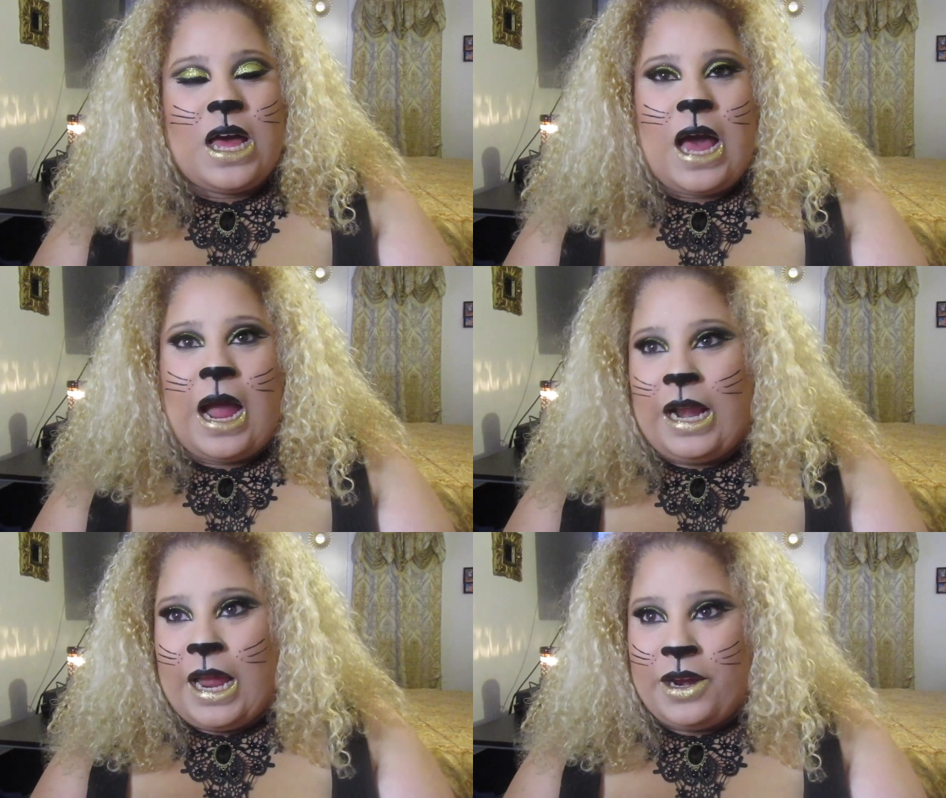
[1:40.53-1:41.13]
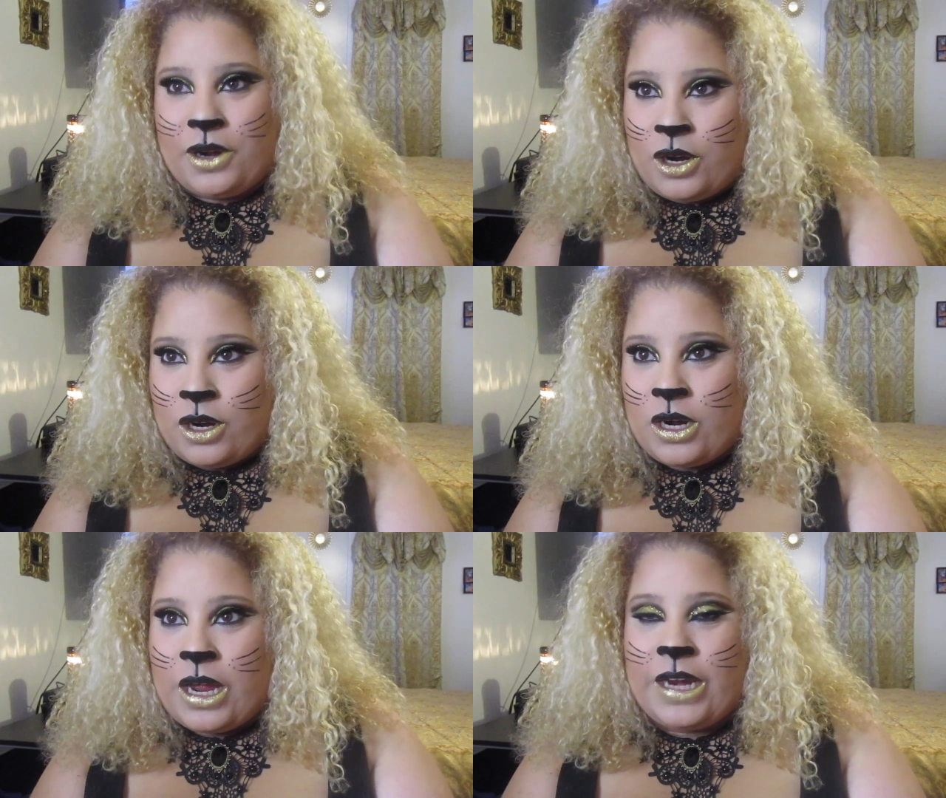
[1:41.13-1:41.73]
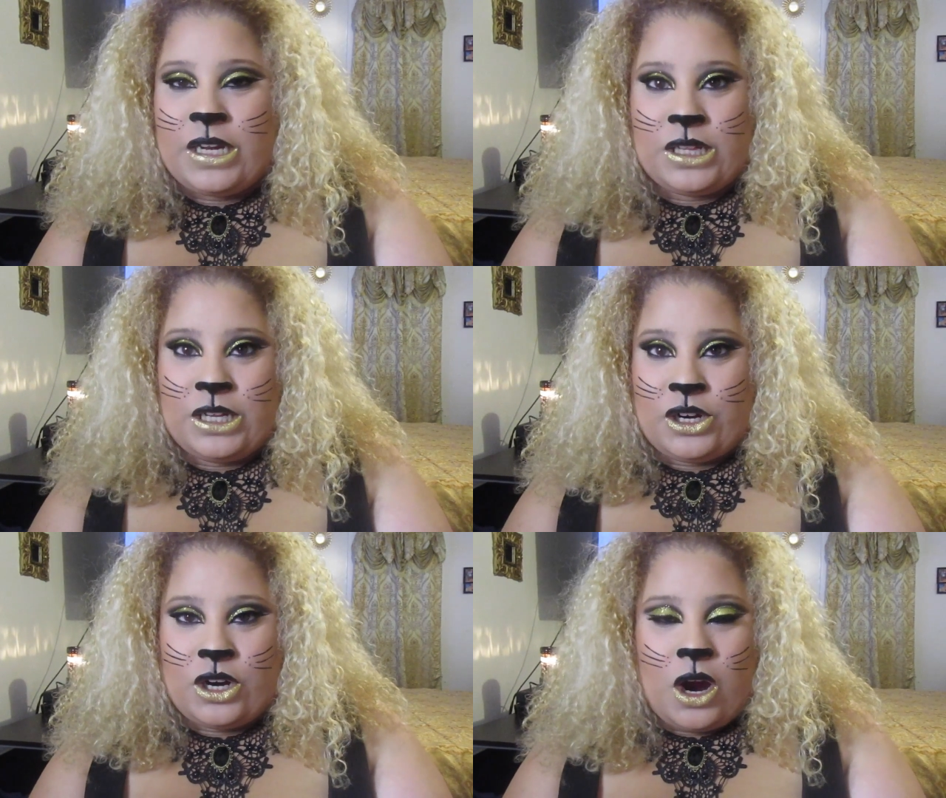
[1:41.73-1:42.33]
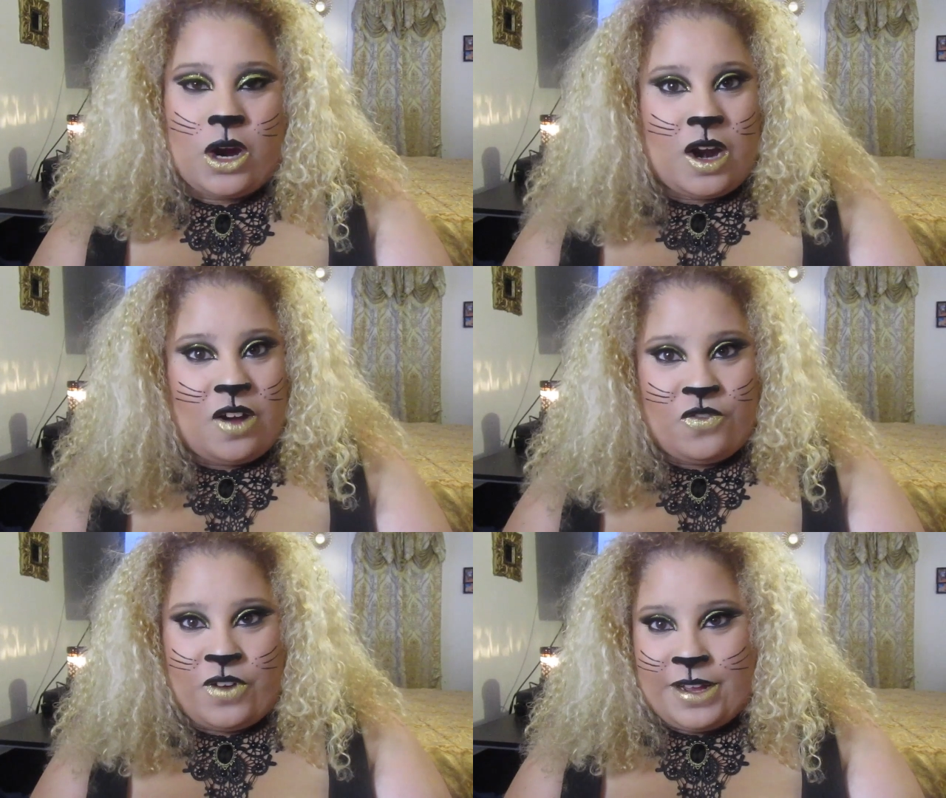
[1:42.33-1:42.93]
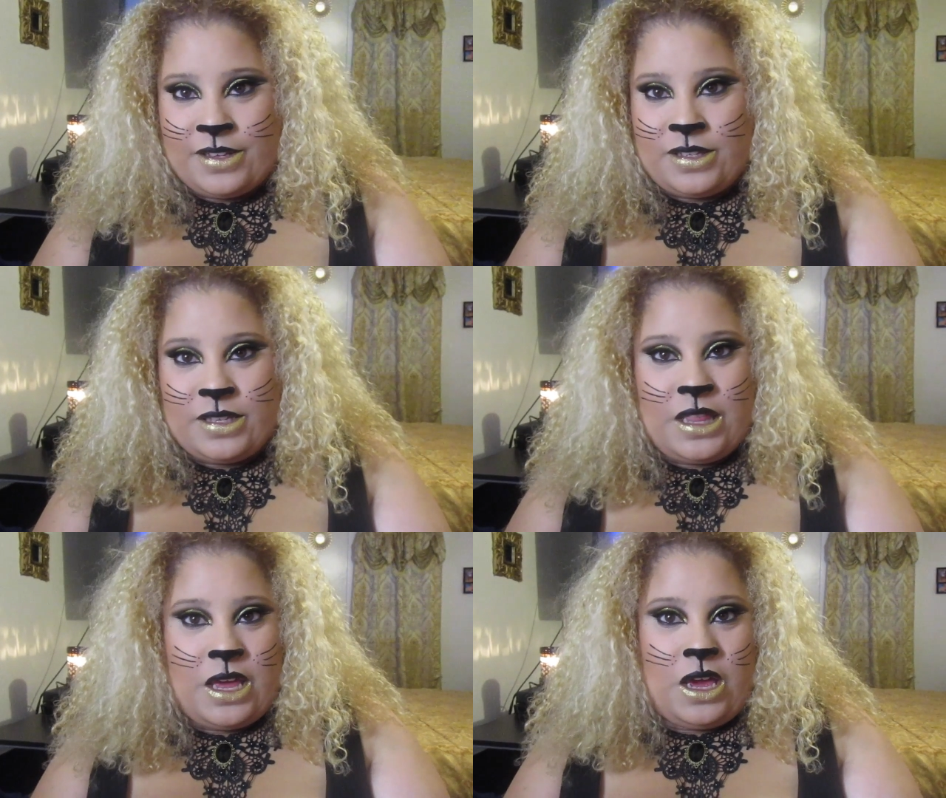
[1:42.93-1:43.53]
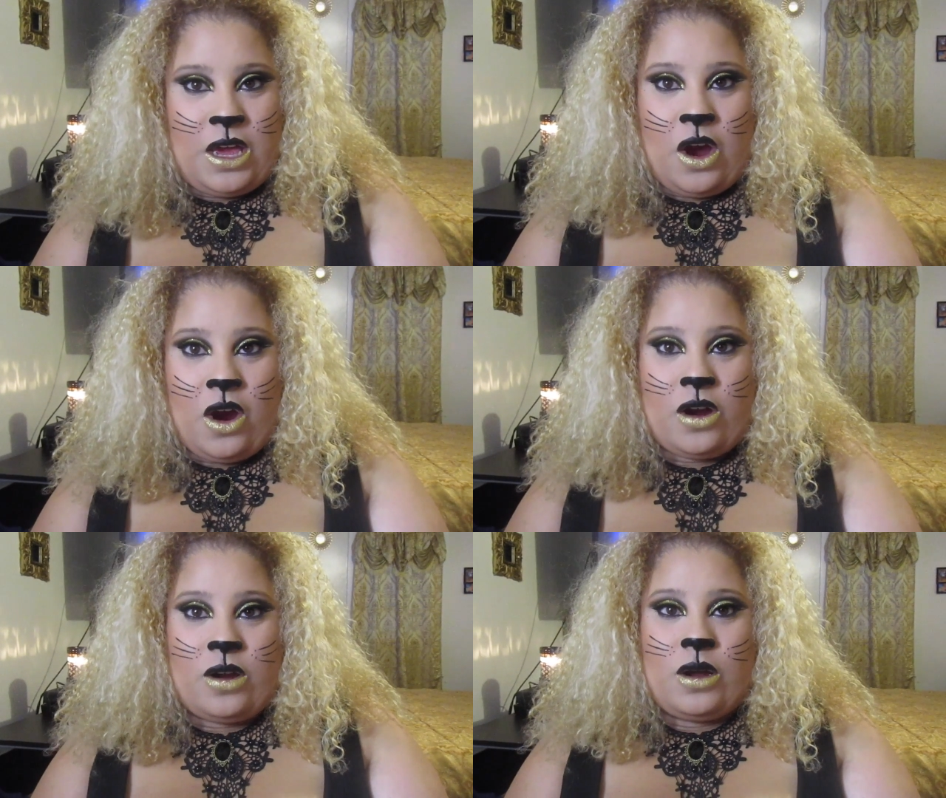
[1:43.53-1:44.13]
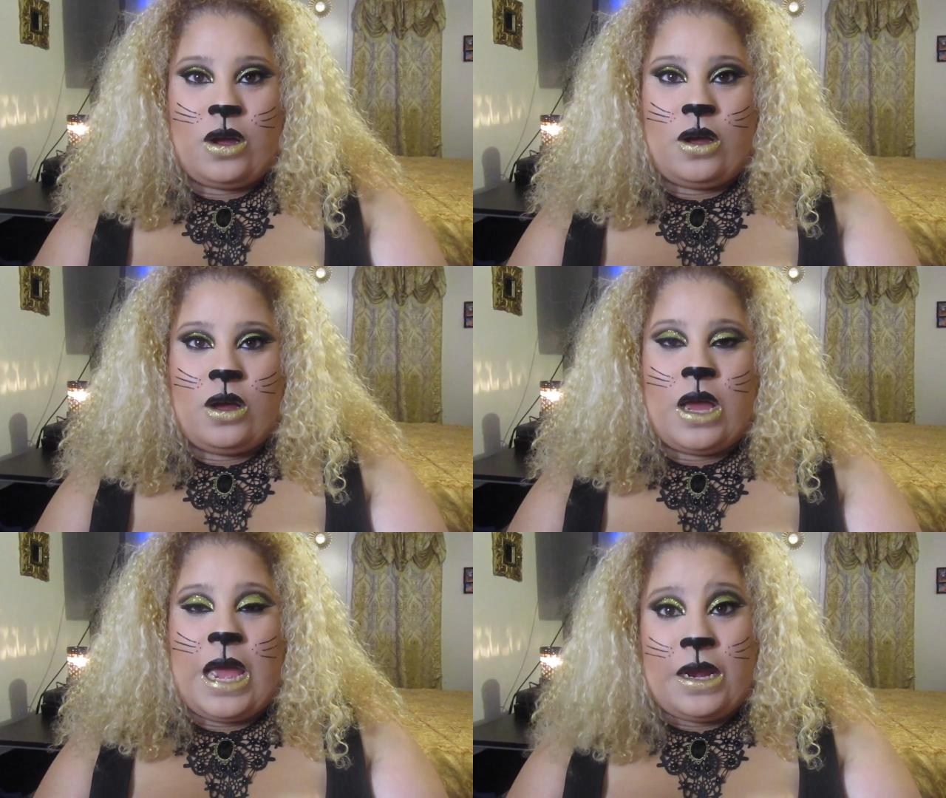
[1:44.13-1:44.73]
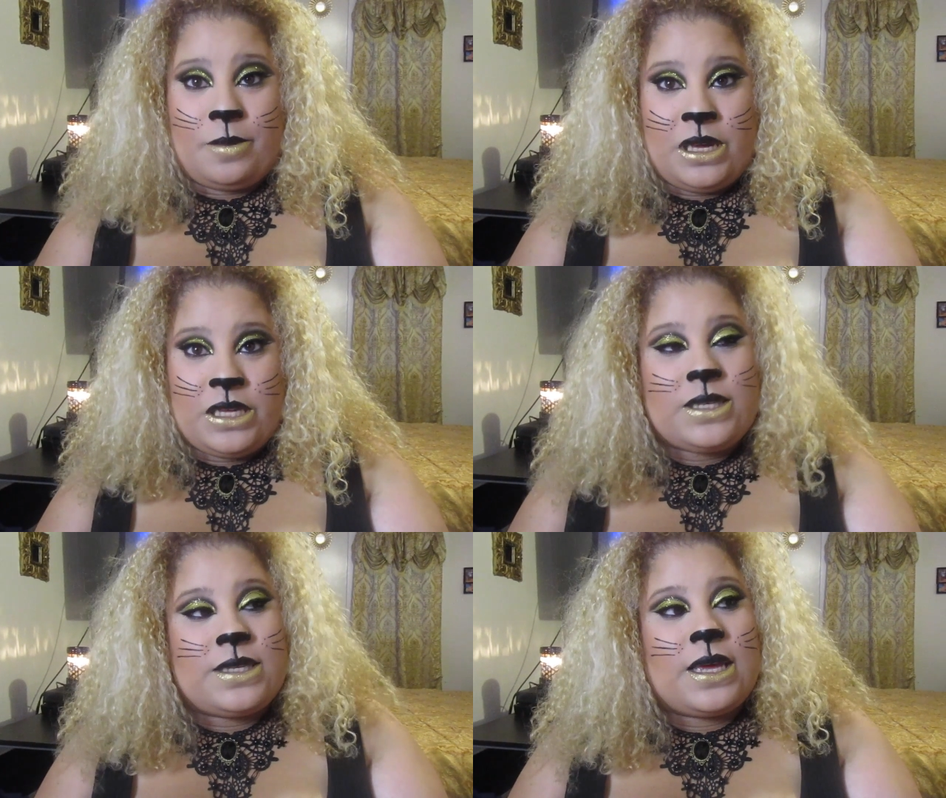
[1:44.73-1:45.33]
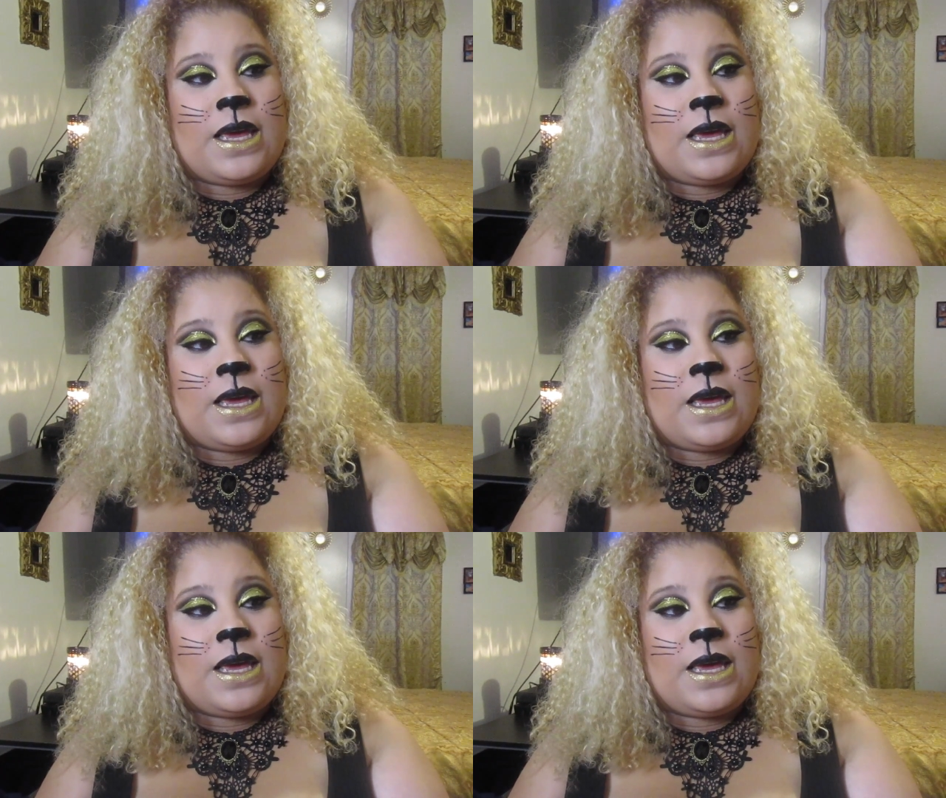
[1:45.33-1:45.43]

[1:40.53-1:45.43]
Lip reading: Eyeliner and glitter are not friends, they are enemies,